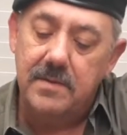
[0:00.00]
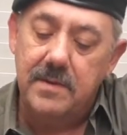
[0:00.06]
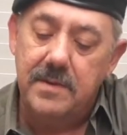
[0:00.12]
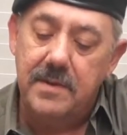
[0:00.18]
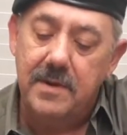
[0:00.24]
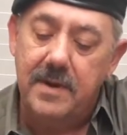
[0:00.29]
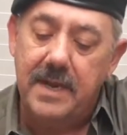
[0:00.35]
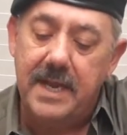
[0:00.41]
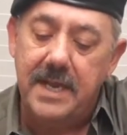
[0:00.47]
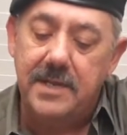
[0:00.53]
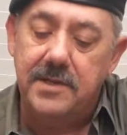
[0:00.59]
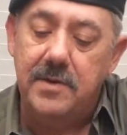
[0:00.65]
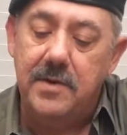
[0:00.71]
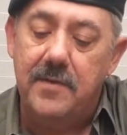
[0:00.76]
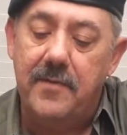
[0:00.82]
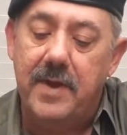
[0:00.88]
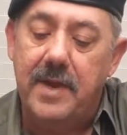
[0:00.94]
there again
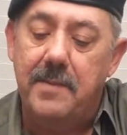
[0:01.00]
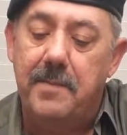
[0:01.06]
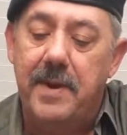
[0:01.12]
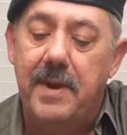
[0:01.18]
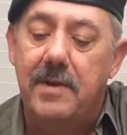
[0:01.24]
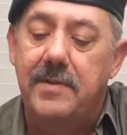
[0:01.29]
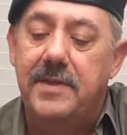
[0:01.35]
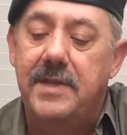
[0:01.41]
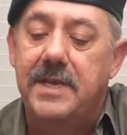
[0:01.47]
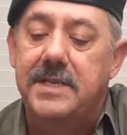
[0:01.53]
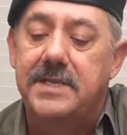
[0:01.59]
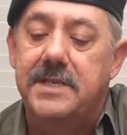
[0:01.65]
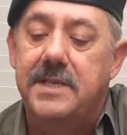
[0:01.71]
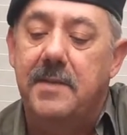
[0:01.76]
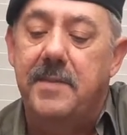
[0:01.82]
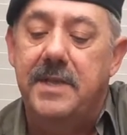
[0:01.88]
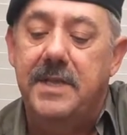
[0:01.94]
too, if we compared this,
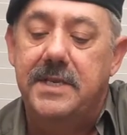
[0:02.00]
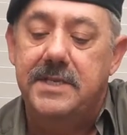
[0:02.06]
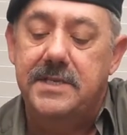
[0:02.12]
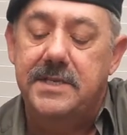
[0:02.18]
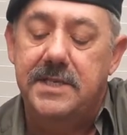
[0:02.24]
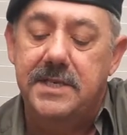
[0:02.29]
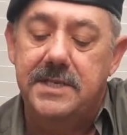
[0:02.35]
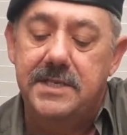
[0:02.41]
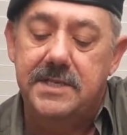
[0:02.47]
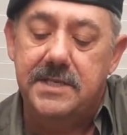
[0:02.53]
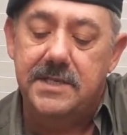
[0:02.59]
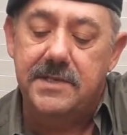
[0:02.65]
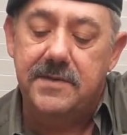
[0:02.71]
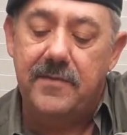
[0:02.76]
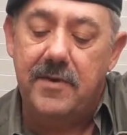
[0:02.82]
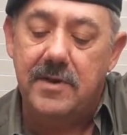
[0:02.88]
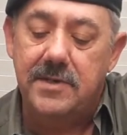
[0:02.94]
I mean, this as
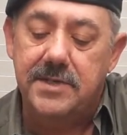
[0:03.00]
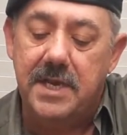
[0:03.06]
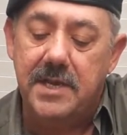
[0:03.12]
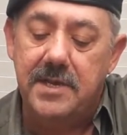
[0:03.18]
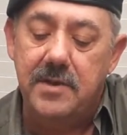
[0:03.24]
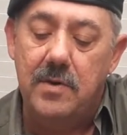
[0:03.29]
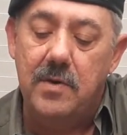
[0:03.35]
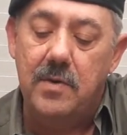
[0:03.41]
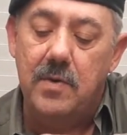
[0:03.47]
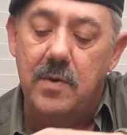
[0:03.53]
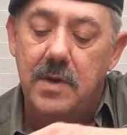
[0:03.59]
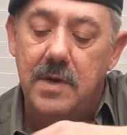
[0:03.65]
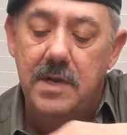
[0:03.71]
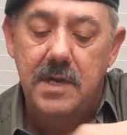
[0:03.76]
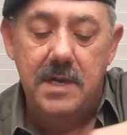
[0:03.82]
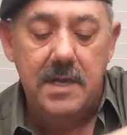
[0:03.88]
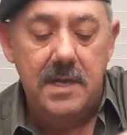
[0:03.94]
far as I know
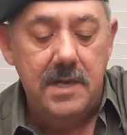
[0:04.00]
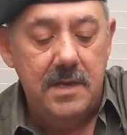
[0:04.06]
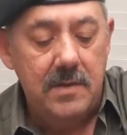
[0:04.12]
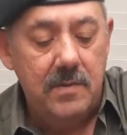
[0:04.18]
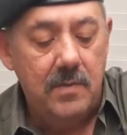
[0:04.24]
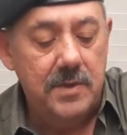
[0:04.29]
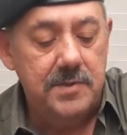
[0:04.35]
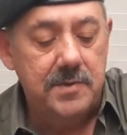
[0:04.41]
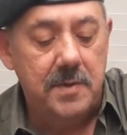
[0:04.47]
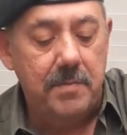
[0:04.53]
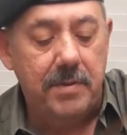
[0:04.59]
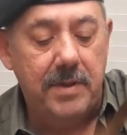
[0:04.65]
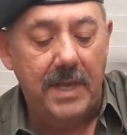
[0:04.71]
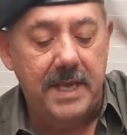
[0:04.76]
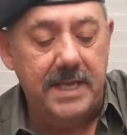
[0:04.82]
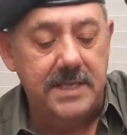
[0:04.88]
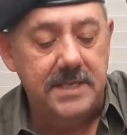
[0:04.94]
was
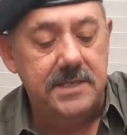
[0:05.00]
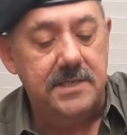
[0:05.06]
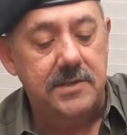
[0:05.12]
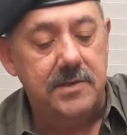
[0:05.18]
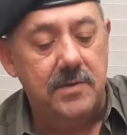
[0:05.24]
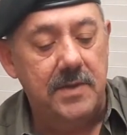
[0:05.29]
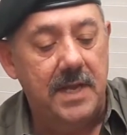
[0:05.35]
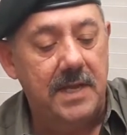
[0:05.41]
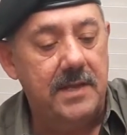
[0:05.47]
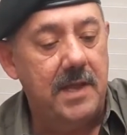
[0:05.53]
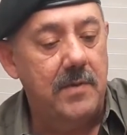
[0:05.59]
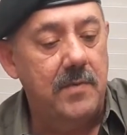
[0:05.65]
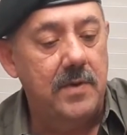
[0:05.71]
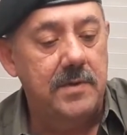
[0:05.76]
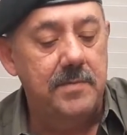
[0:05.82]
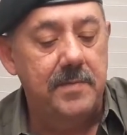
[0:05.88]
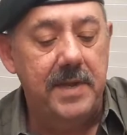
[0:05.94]
replaced, so that
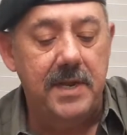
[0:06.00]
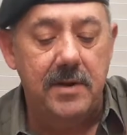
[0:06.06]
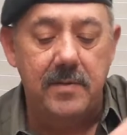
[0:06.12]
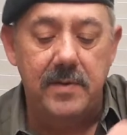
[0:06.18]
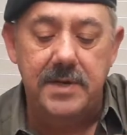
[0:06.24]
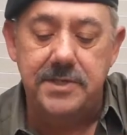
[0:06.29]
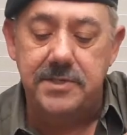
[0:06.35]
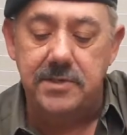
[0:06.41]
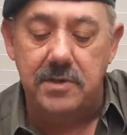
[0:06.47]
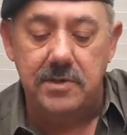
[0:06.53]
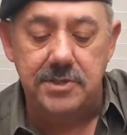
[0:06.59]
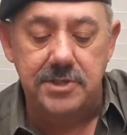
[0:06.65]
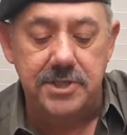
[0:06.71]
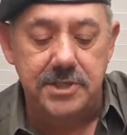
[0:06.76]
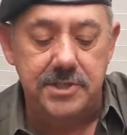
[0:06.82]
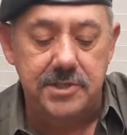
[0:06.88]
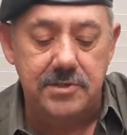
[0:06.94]
wouldn't be an original
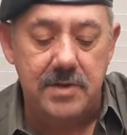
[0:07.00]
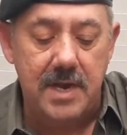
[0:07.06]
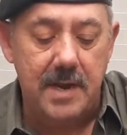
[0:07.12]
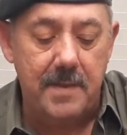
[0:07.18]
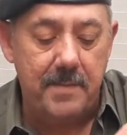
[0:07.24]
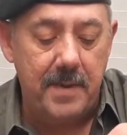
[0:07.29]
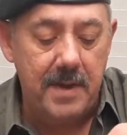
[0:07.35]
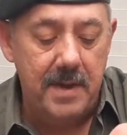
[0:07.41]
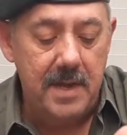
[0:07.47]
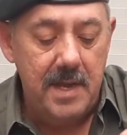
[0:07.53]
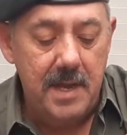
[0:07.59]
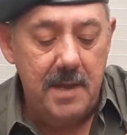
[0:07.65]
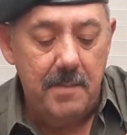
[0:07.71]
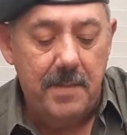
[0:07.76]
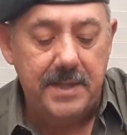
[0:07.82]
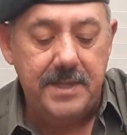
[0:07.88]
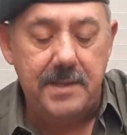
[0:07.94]
chin strap.
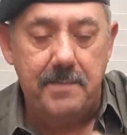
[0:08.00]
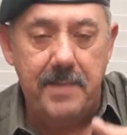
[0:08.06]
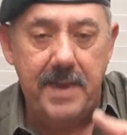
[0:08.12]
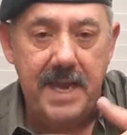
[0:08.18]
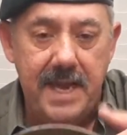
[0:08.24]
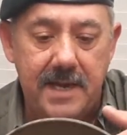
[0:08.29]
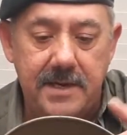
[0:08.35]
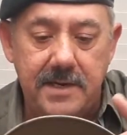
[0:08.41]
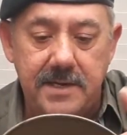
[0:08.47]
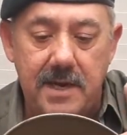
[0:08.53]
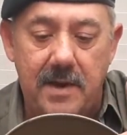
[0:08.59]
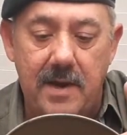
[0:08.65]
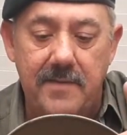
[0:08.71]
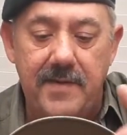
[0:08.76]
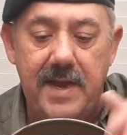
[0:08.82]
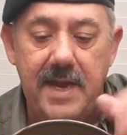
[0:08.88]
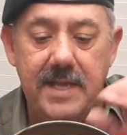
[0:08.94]
But the band, now
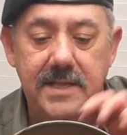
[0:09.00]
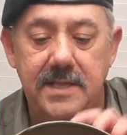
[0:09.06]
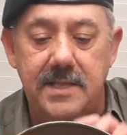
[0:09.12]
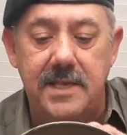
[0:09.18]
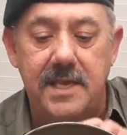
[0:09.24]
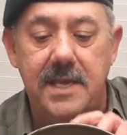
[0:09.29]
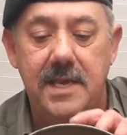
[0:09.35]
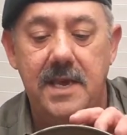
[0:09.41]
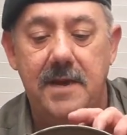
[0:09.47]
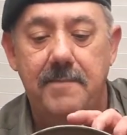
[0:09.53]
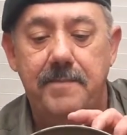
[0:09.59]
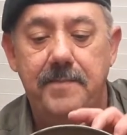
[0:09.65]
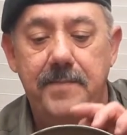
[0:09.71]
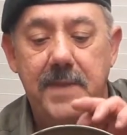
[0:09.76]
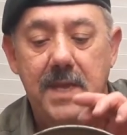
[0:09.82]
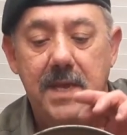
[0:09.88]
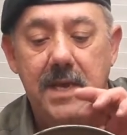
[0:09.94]
I've had
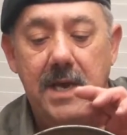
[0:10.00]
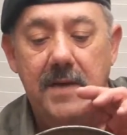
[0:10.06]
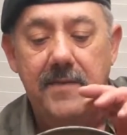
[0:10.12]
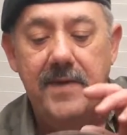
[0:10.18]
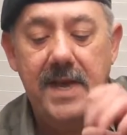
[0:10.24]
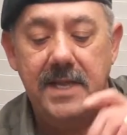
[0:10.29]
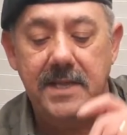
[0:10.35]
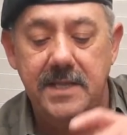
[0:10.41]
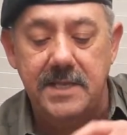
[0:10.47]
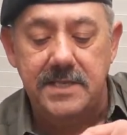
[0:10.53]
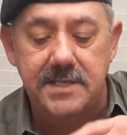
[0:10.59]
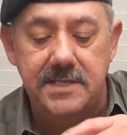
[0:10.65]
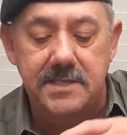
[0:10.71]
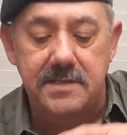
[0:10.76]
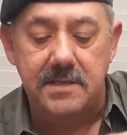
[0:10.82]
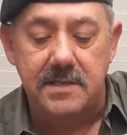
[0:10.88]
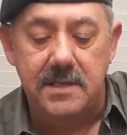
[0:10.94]

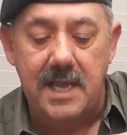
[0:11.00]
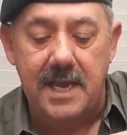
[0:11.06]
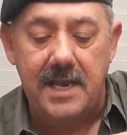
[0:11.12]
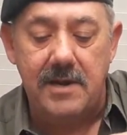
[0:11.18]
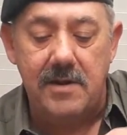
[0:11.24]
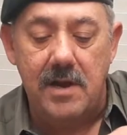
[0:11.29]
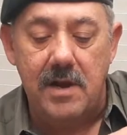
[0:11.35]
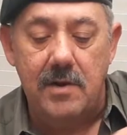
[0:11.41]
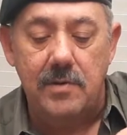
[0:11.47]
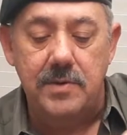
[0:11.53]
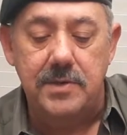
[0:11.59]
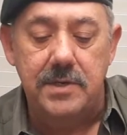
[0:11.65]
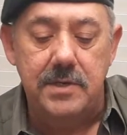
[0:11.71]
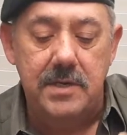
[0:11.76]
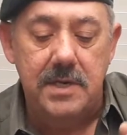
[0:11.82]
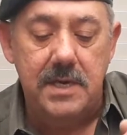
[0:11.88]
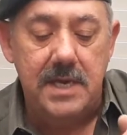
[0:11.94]
this liner out,
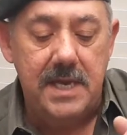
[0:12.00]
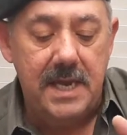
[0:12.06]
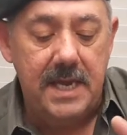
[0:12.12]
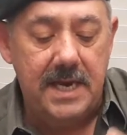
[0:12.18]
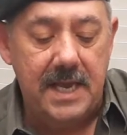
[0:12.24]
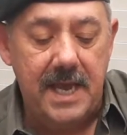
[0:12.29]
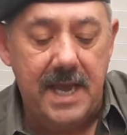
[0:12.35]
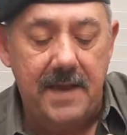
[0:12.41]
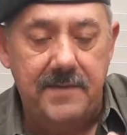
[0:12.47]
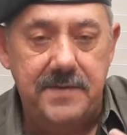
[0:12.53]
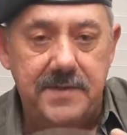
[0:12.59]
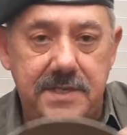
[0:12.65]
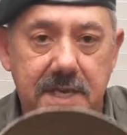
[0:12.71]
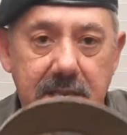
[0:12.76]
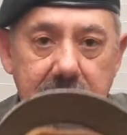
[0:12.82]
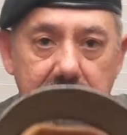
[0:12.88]
and I have seen